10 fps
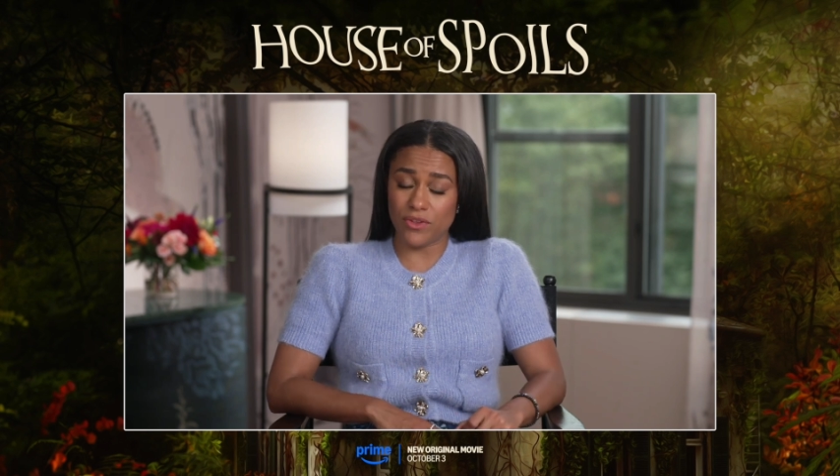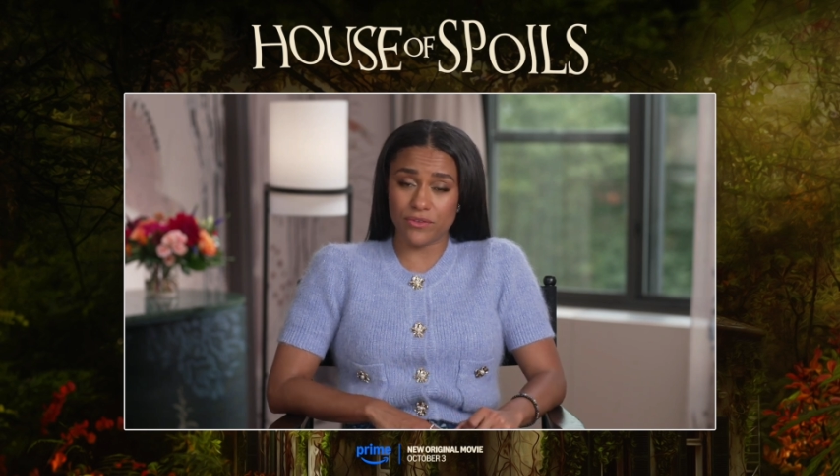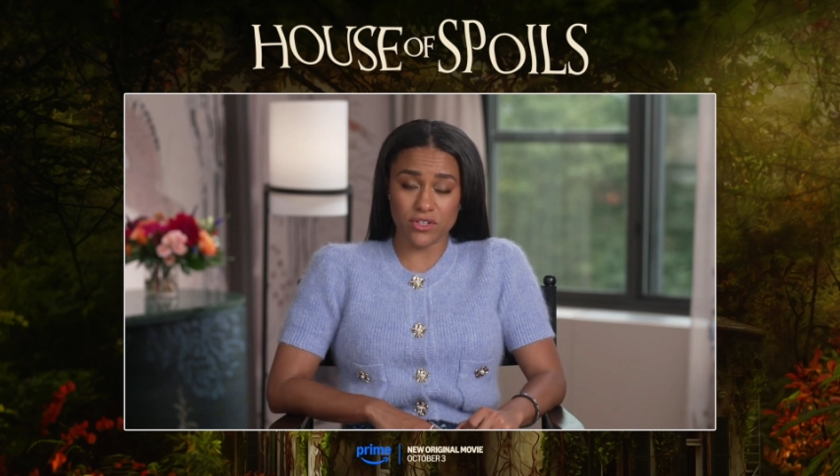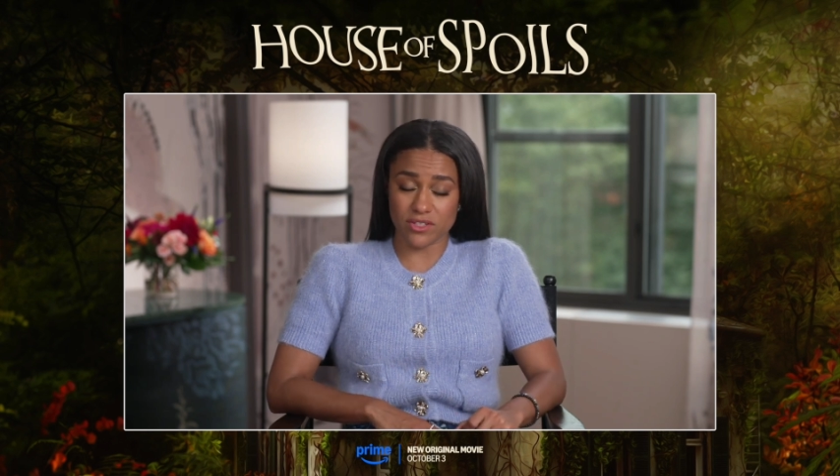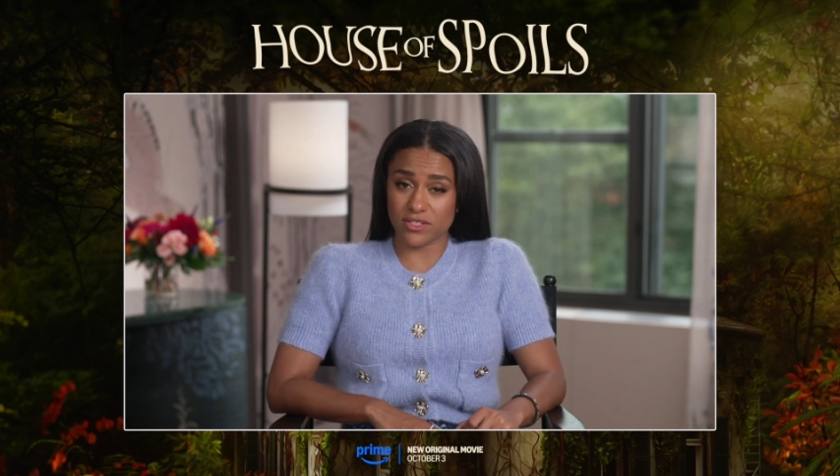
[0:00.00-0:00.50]

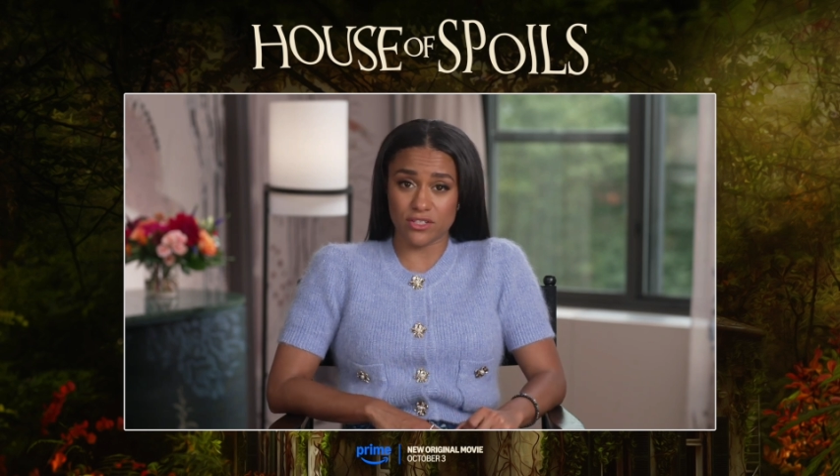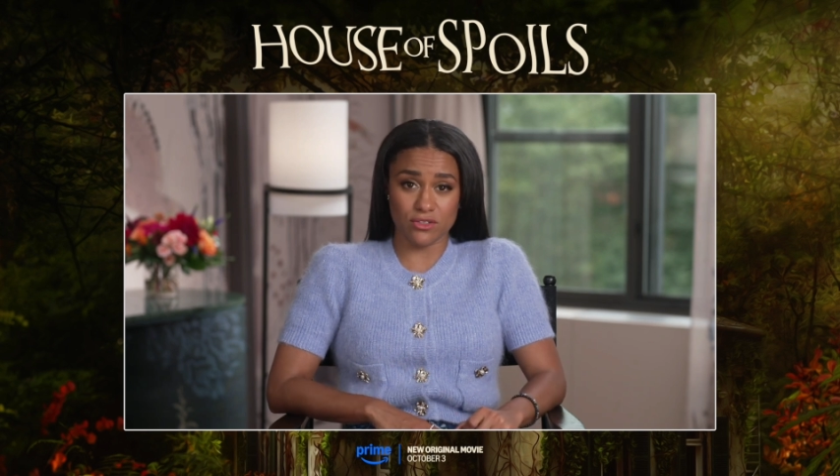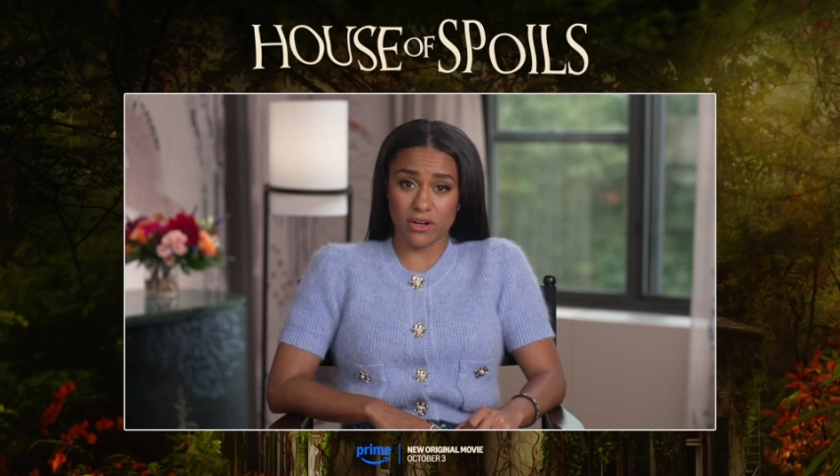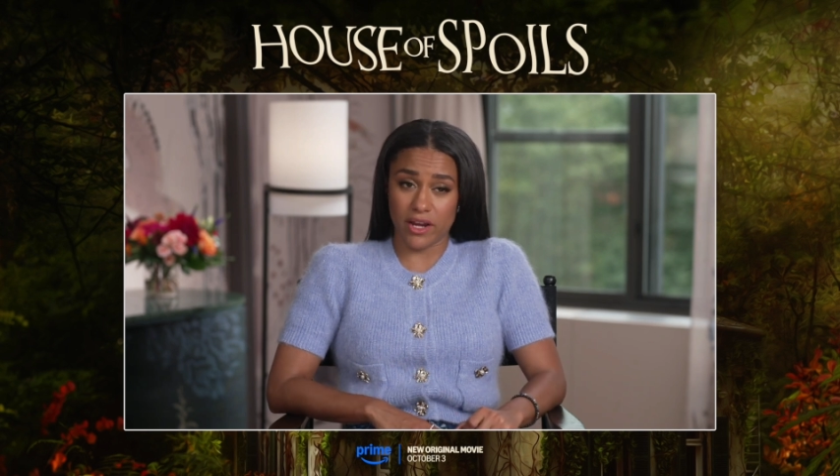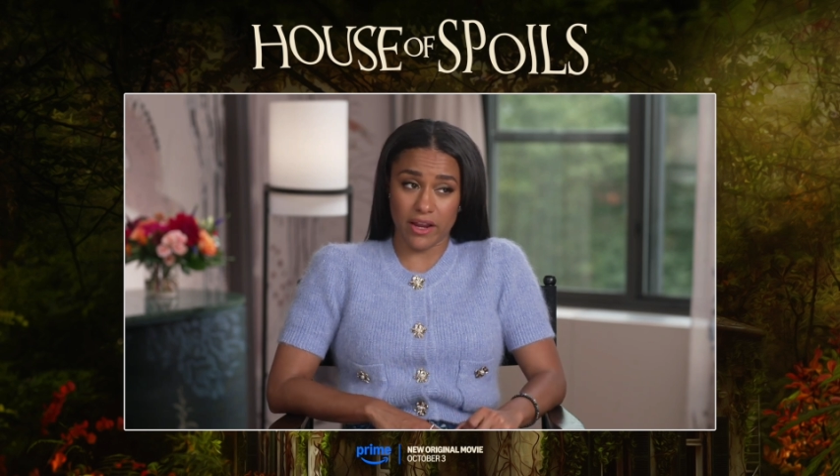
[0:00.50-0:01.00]
just
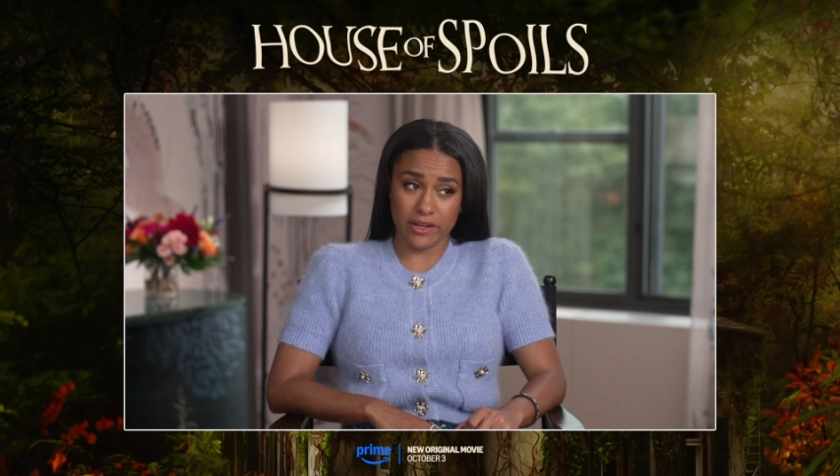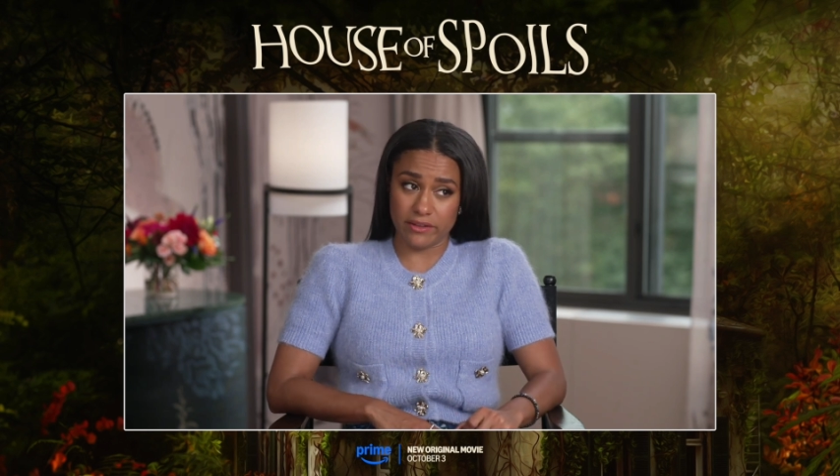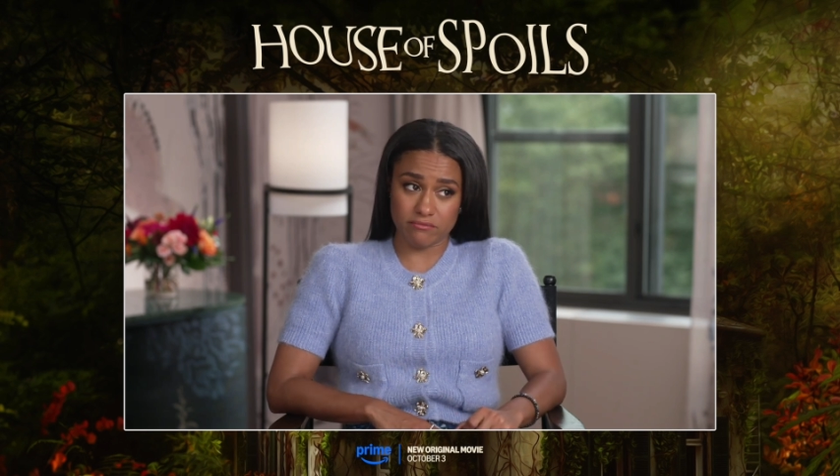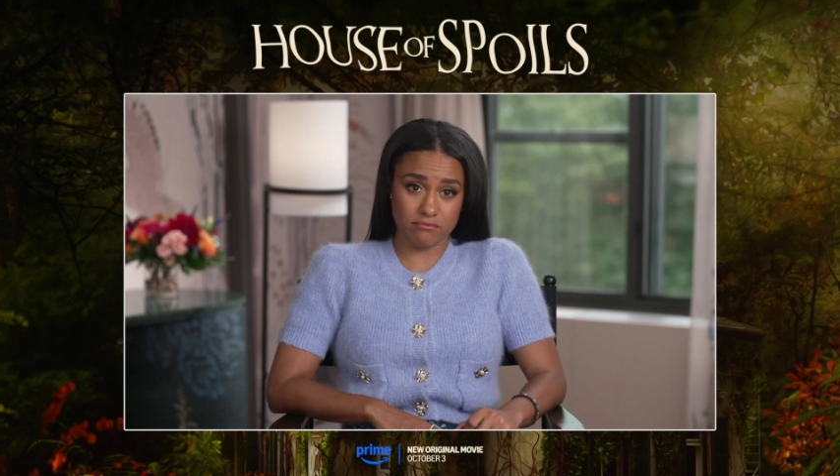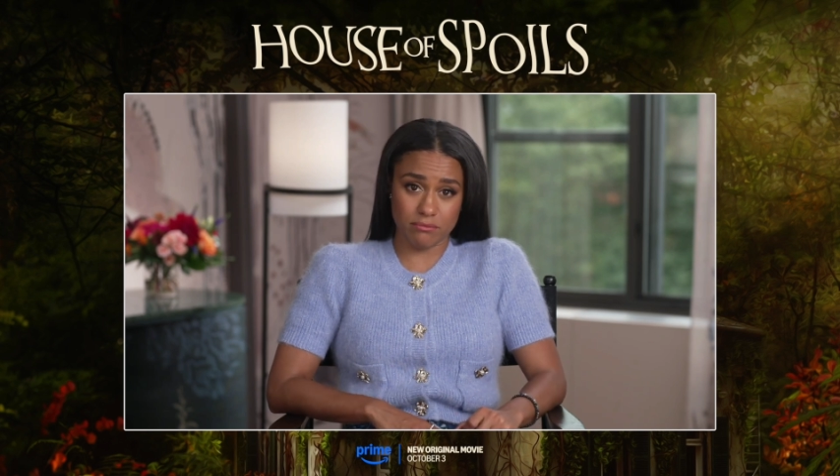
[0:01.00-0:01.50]
enjoying
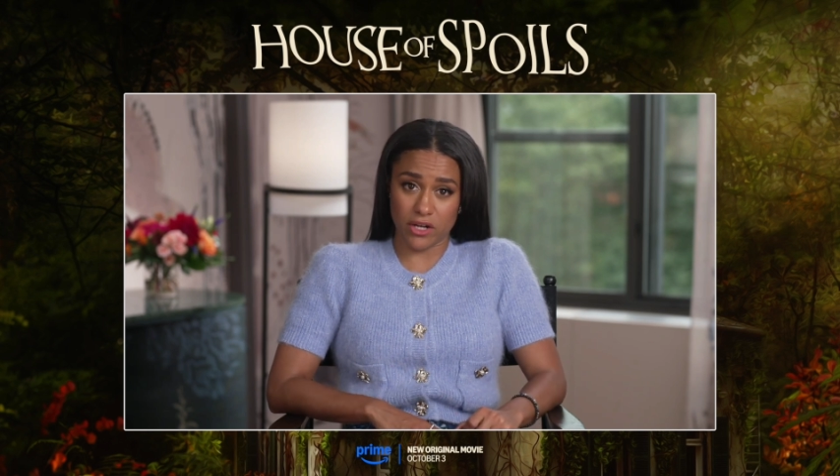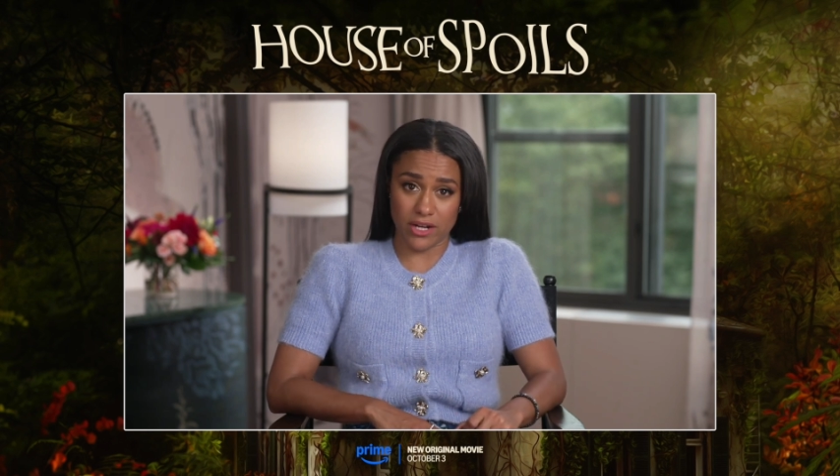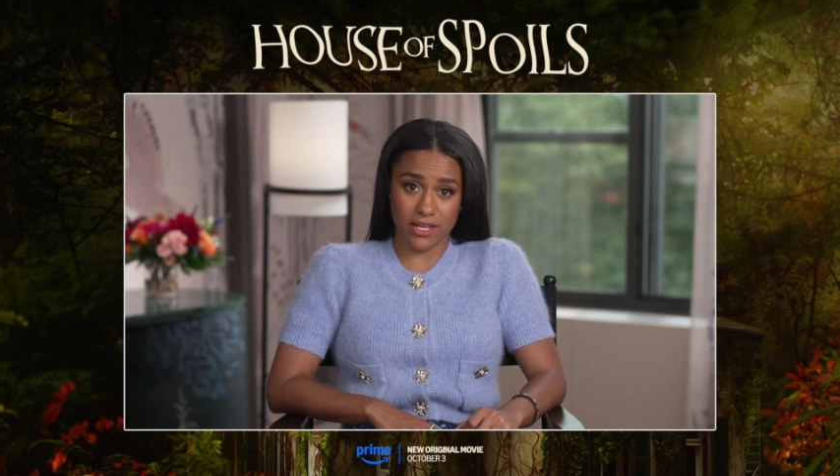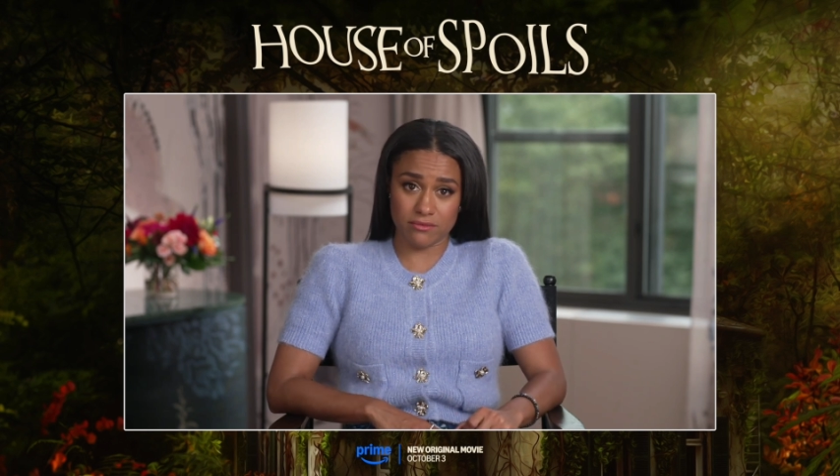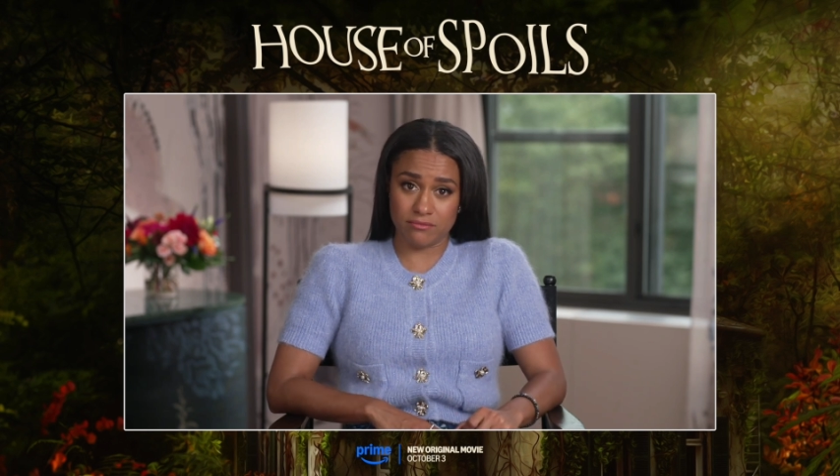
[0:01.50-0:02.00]
it,
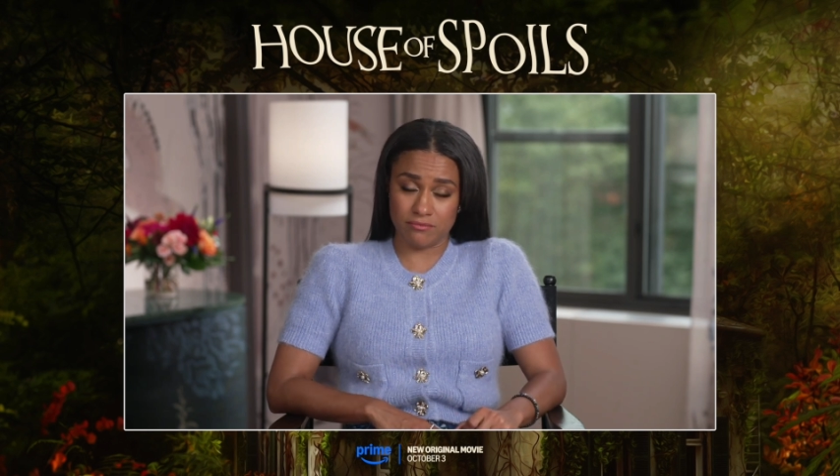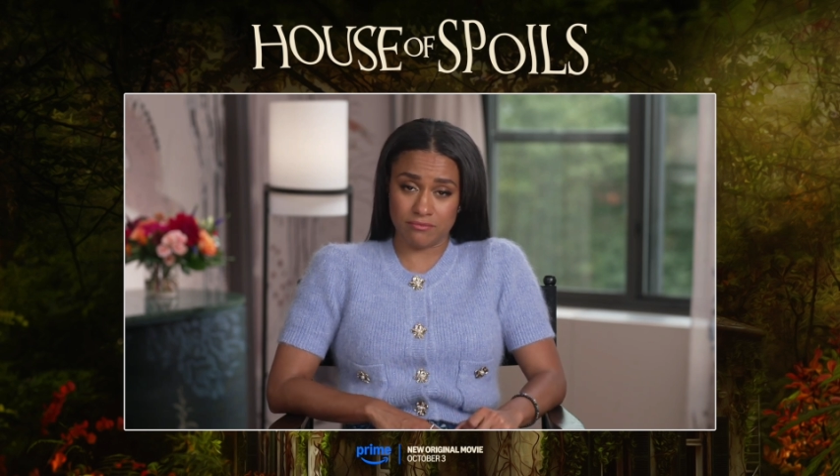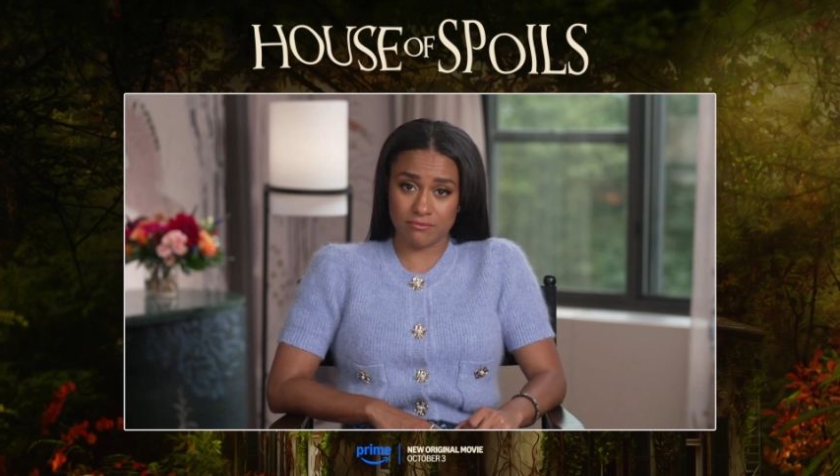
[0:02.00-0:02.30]
period.